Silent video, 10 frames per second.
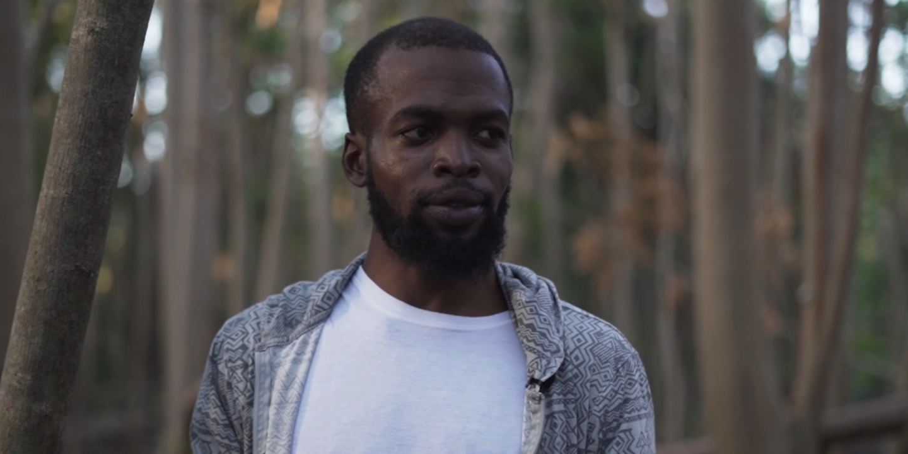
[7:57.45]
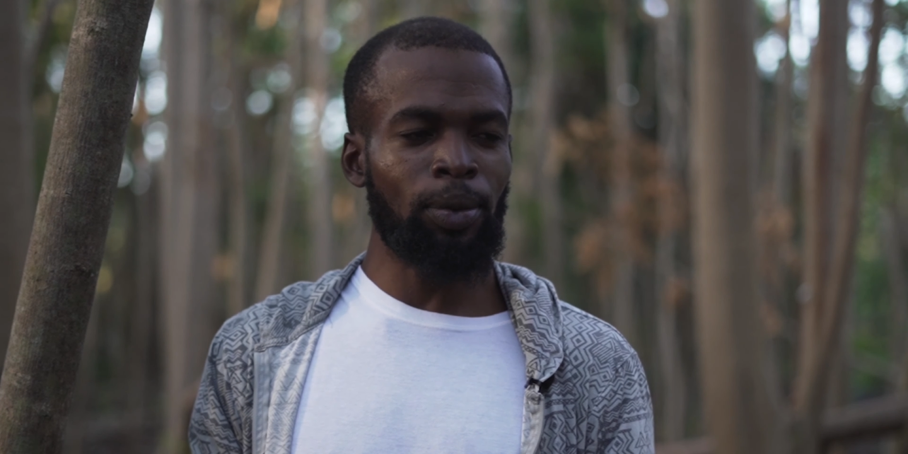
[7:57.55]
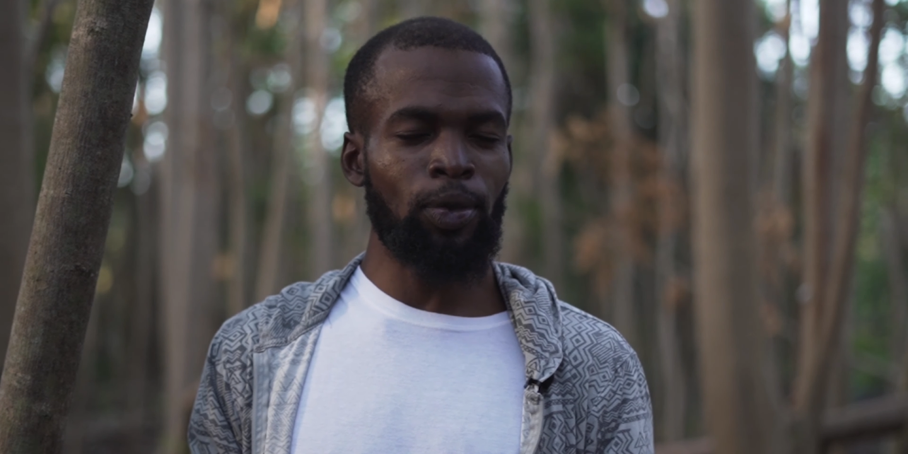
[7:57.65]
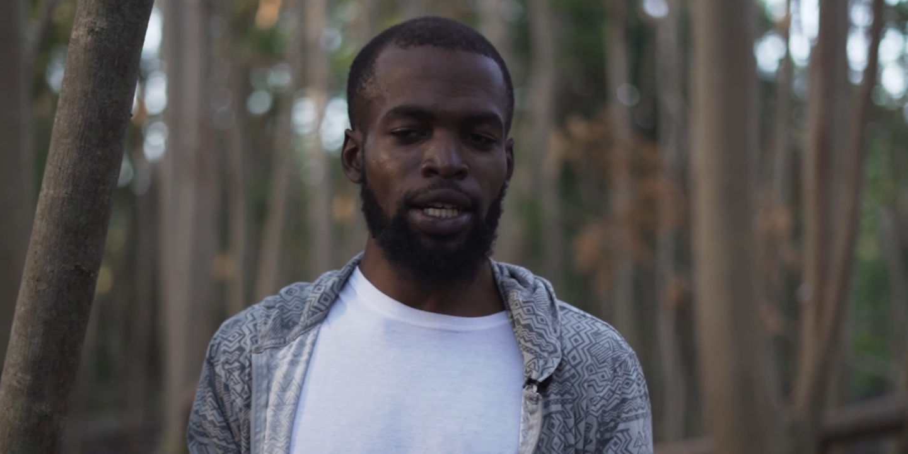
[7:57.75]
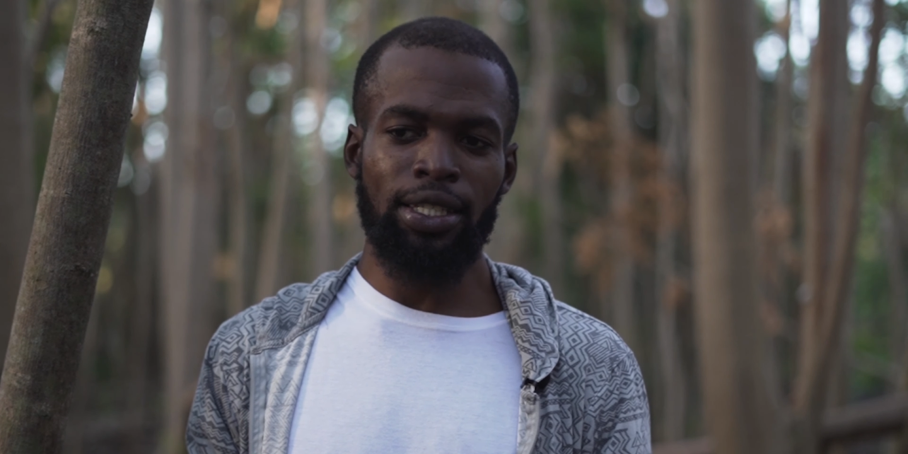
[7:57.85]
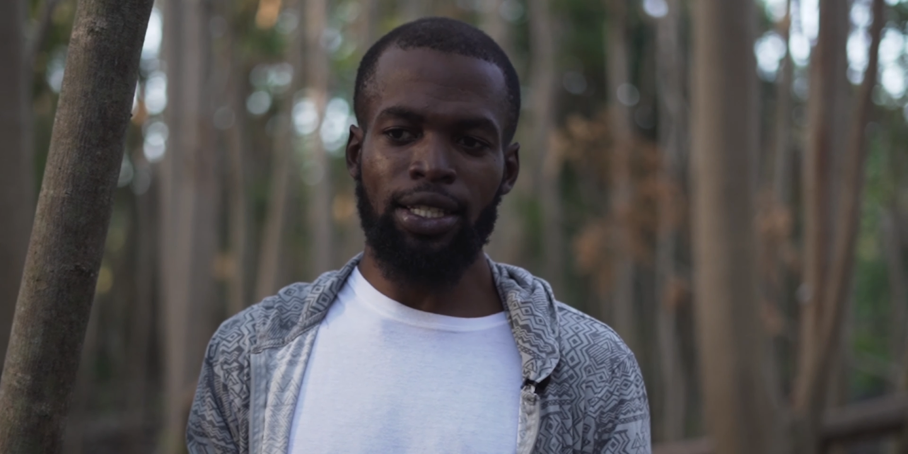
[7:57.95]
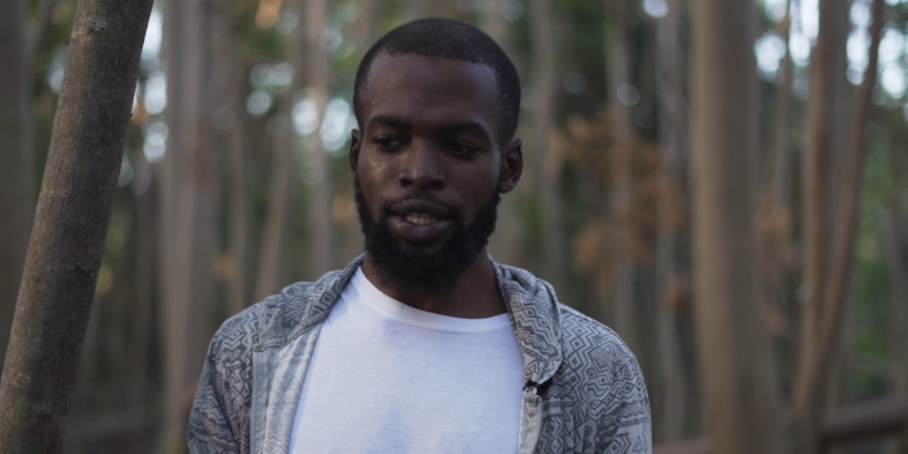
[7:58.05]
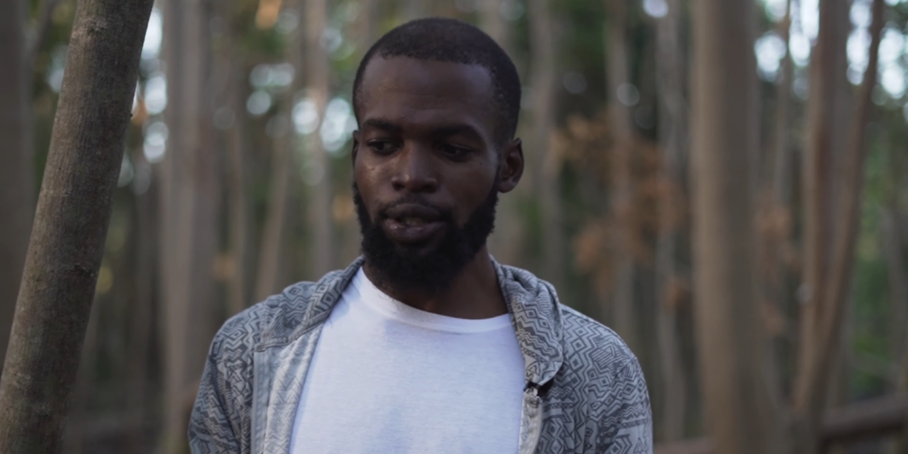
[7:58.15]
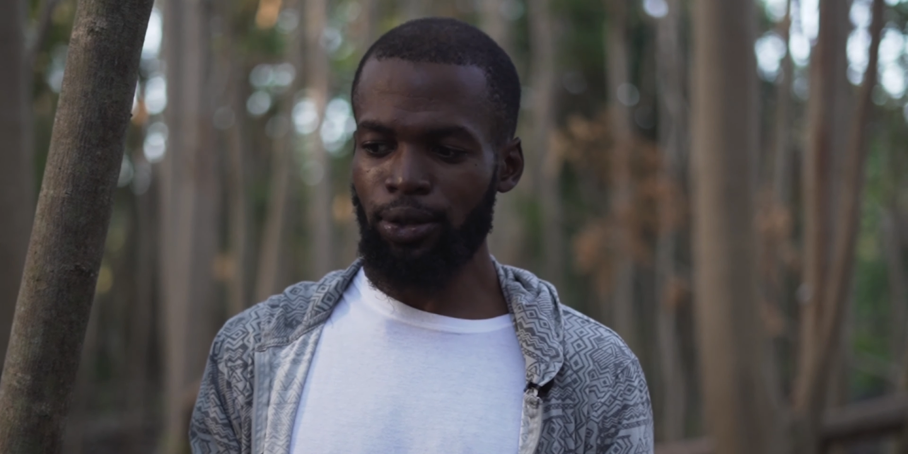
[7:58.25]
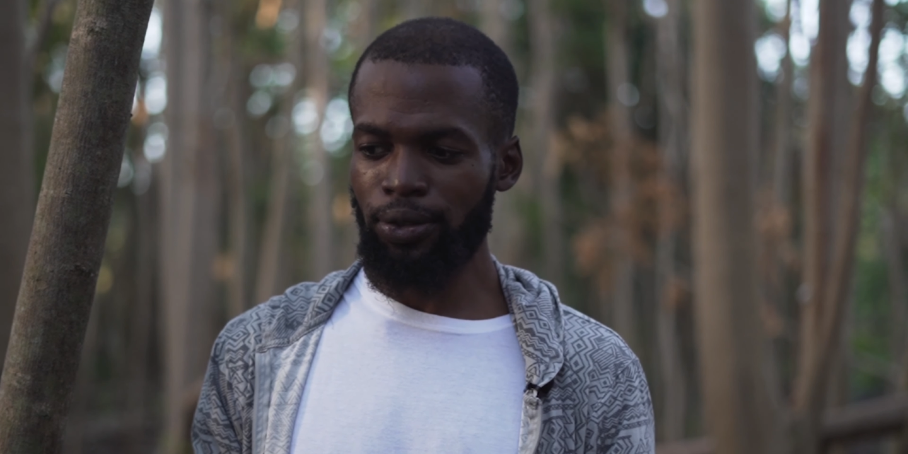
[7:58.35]
what would I say, you
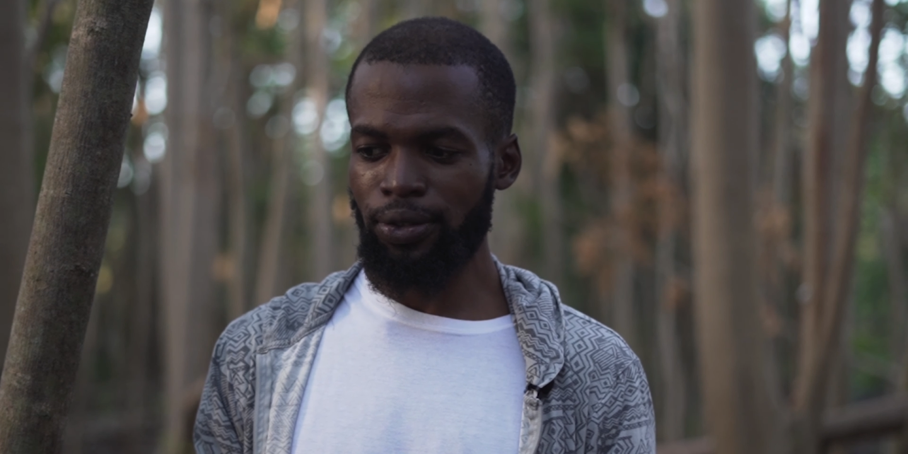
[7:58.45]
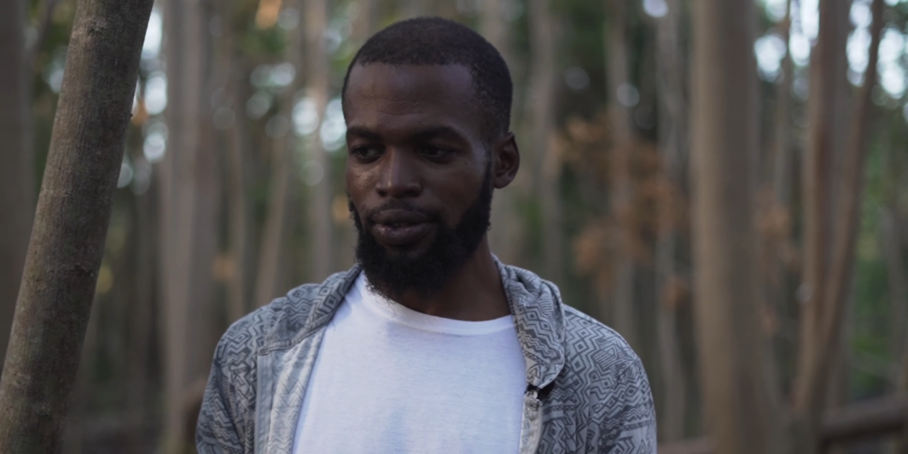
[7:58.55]
know?